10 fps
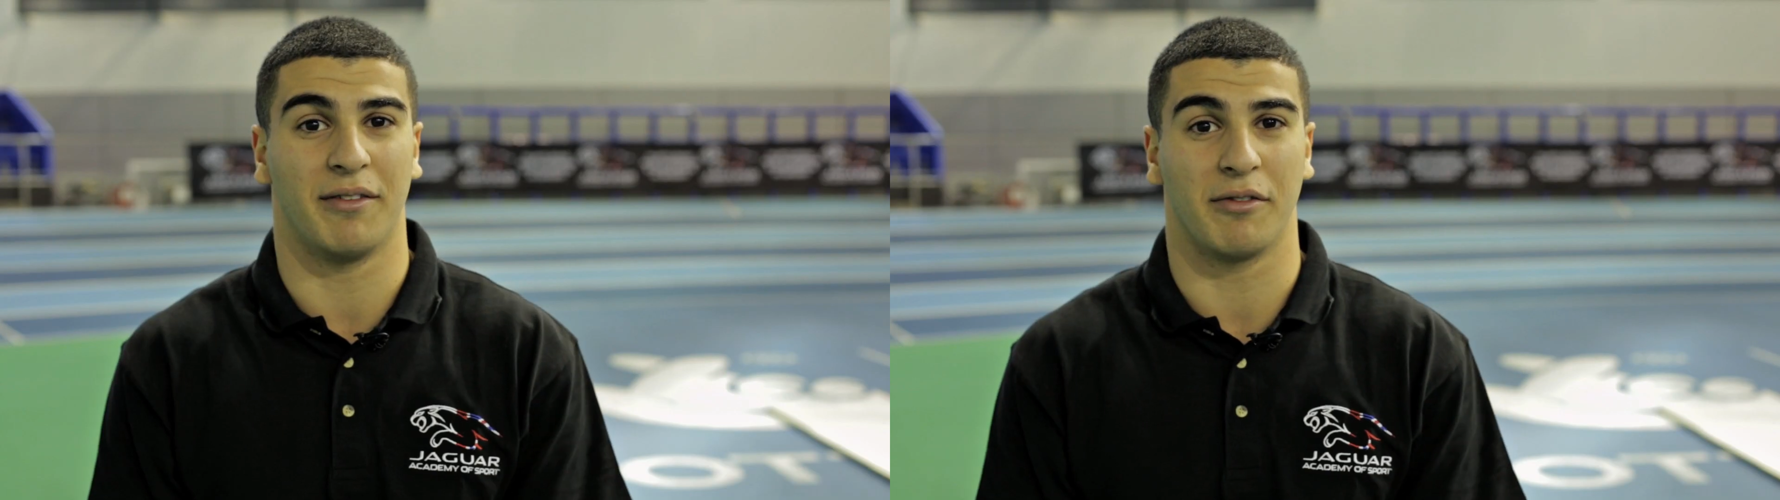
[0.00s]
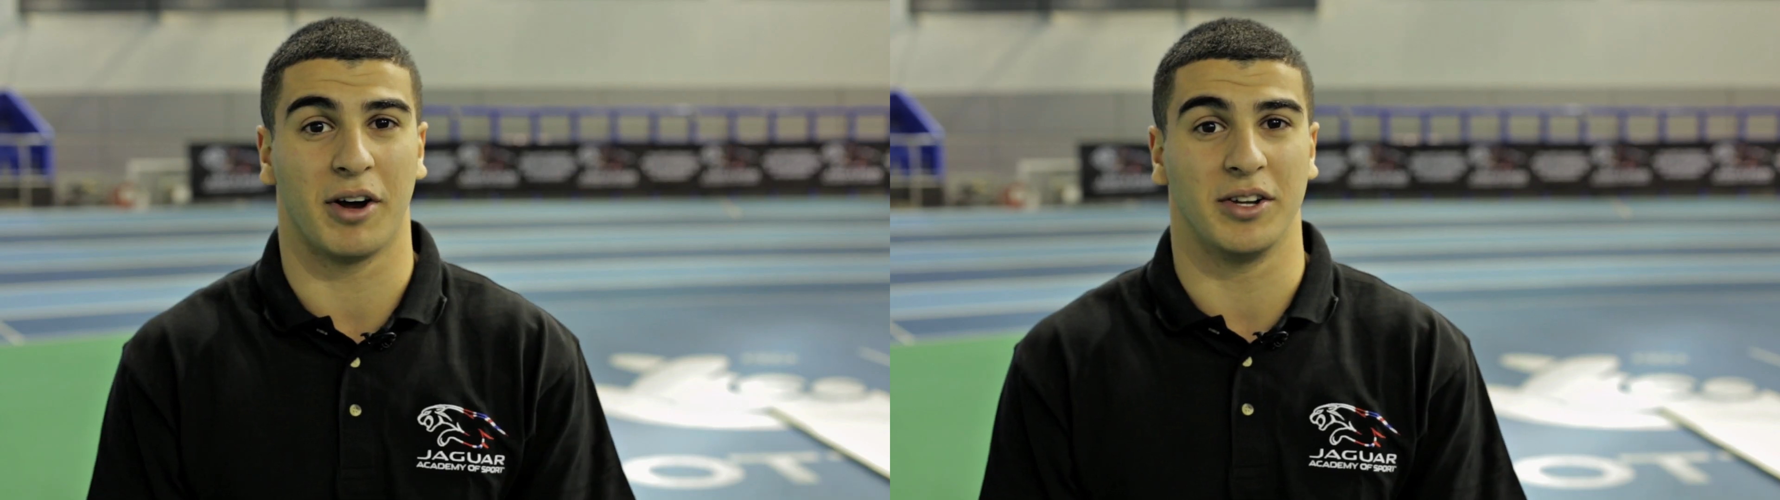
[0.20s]

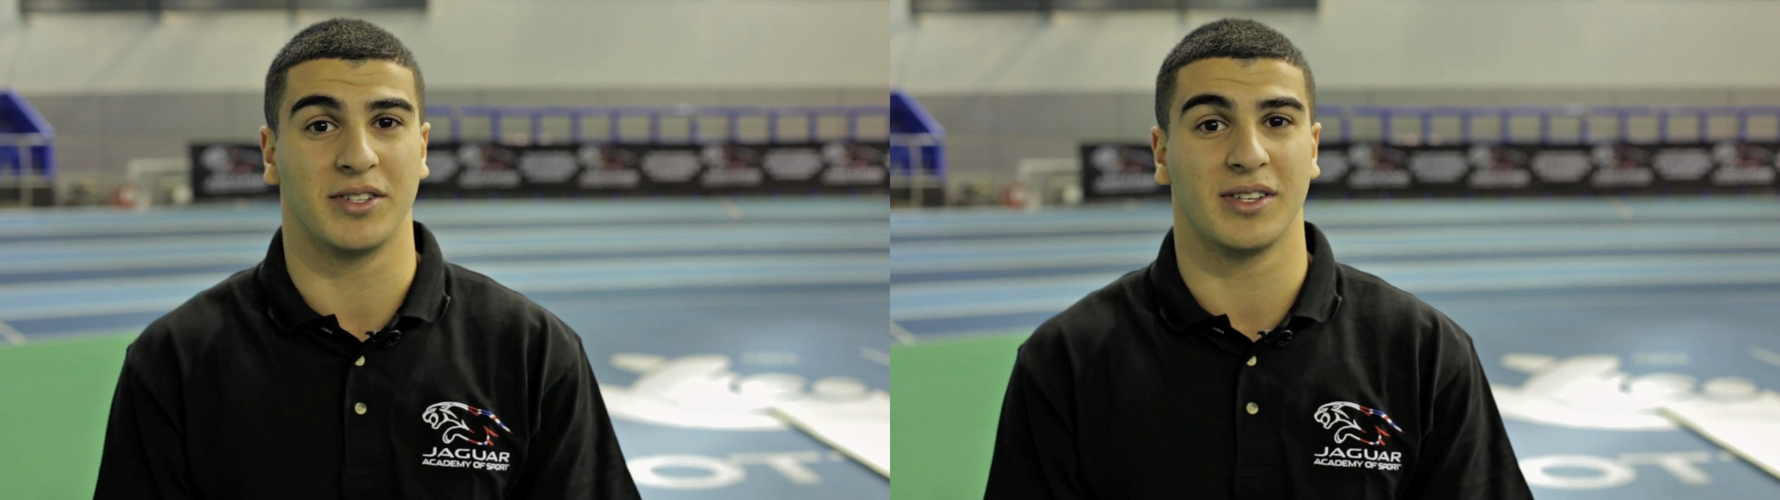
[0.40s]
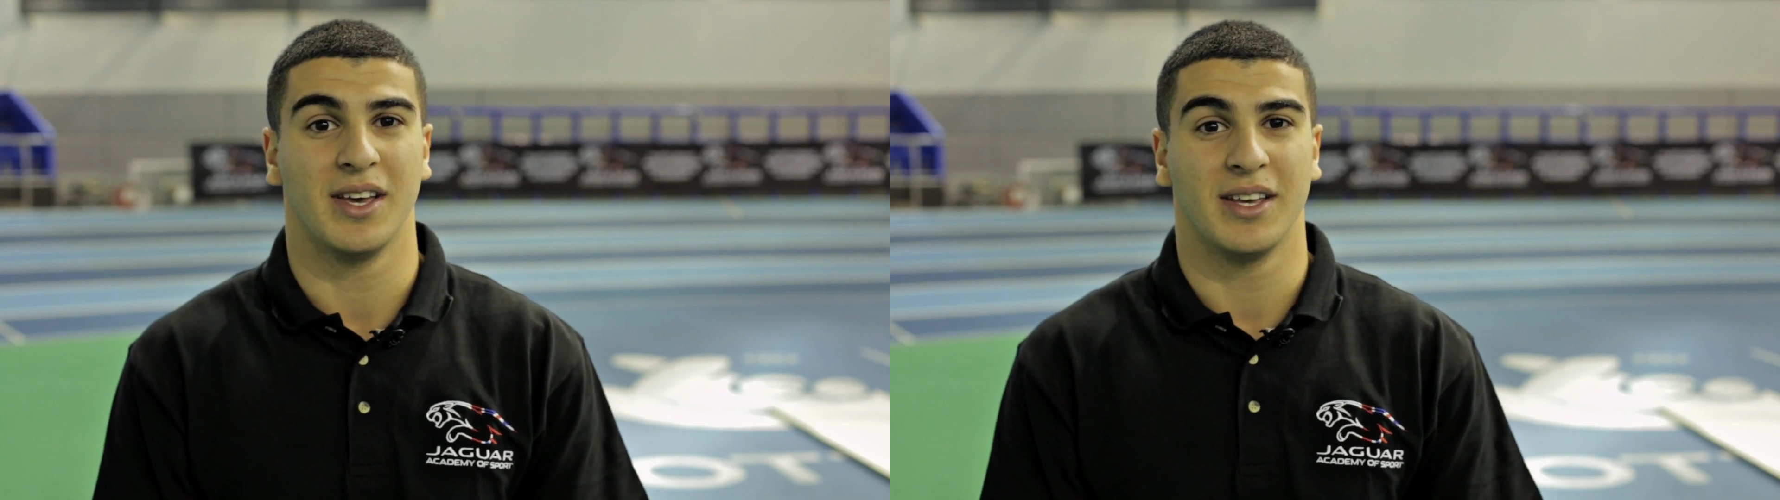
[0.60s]
other
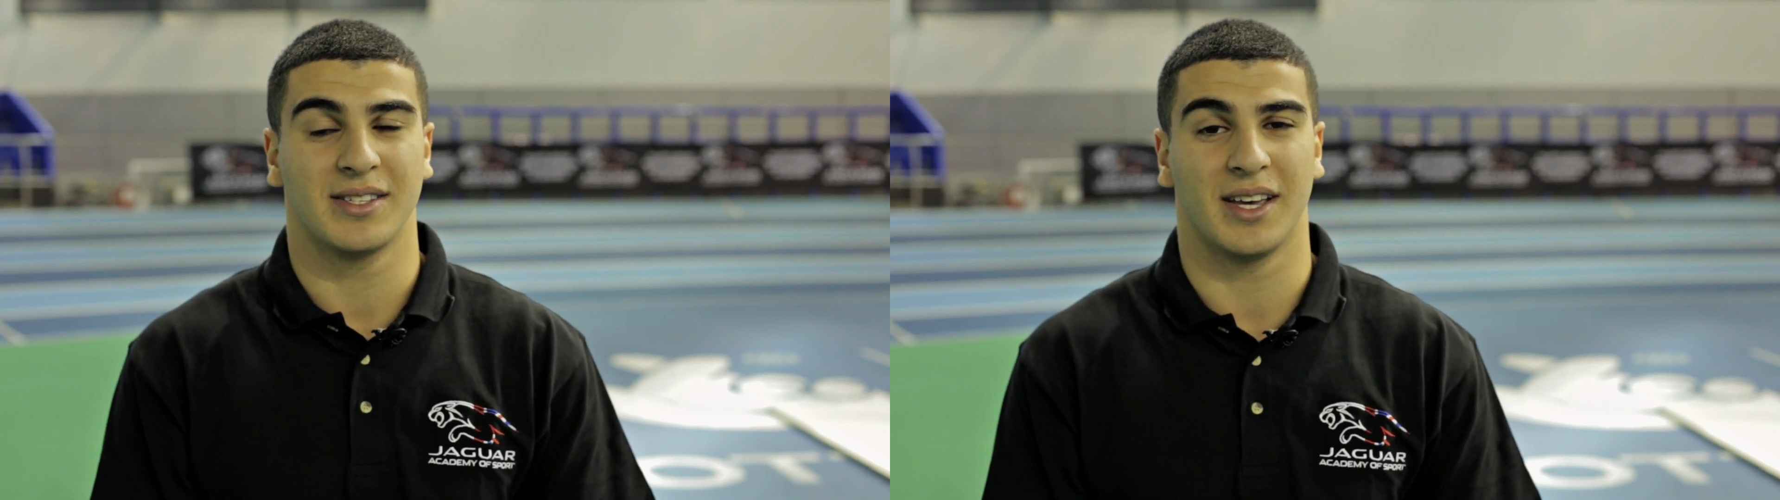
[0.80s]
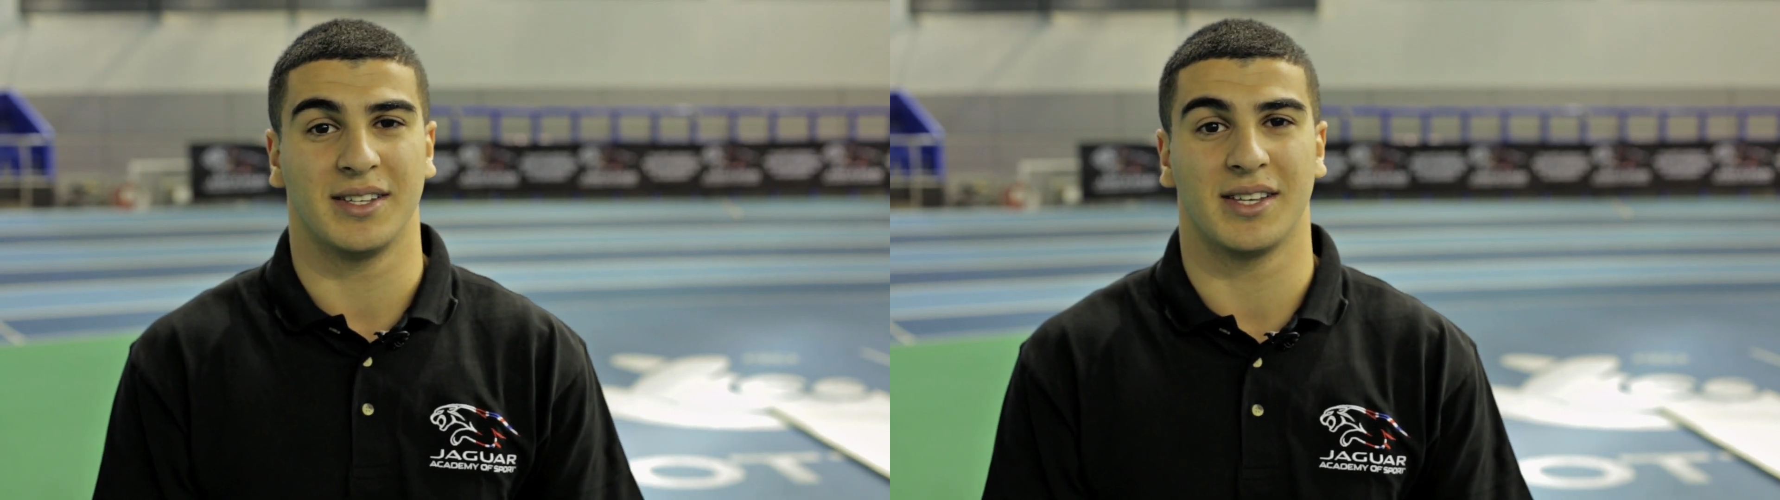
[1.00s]
runners,
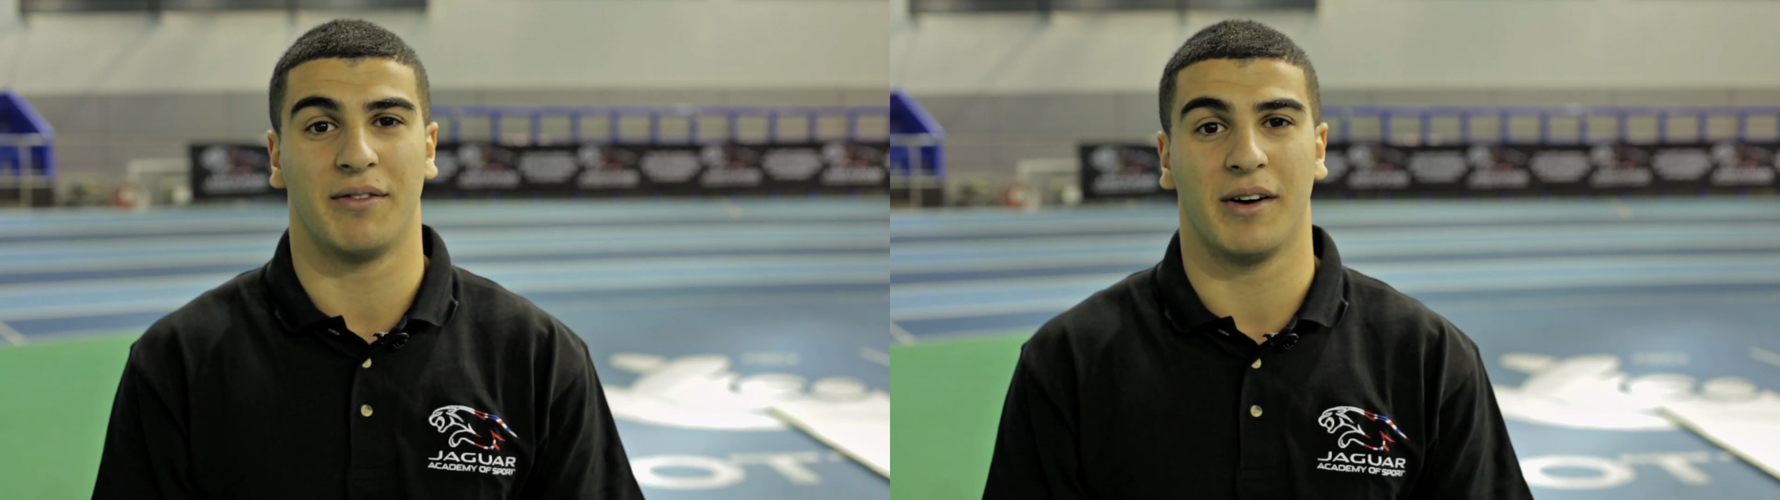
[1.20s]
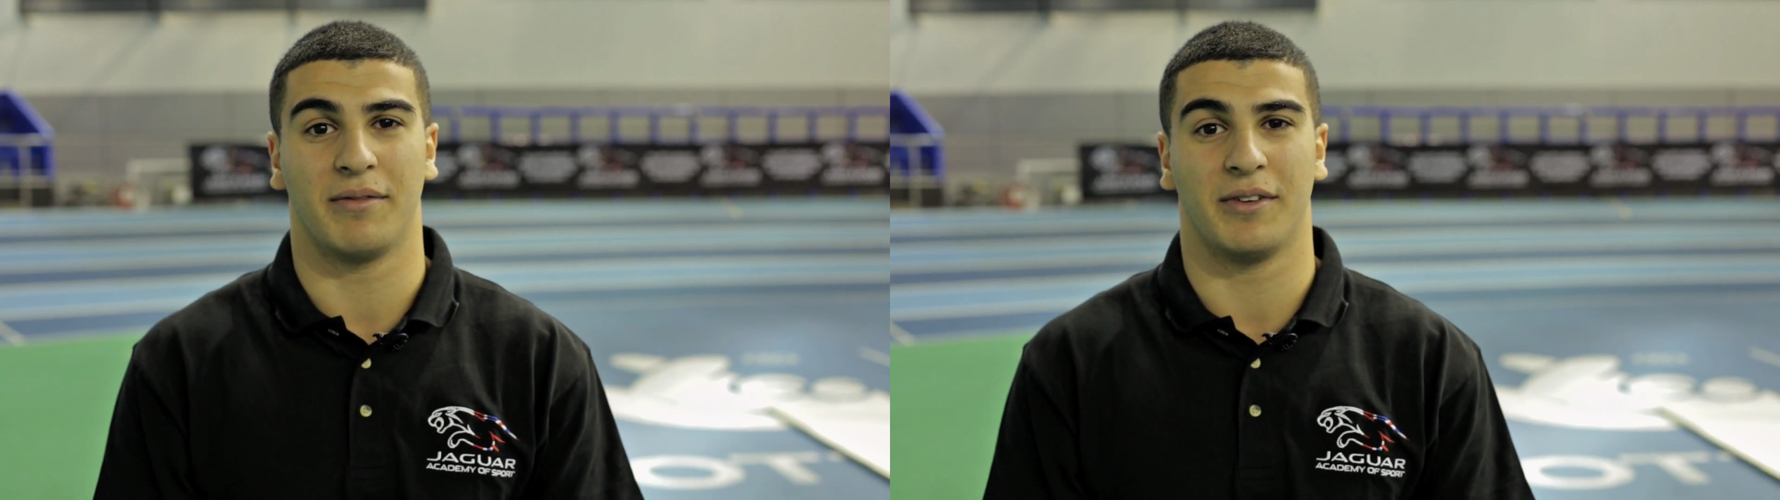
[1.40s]
set yourself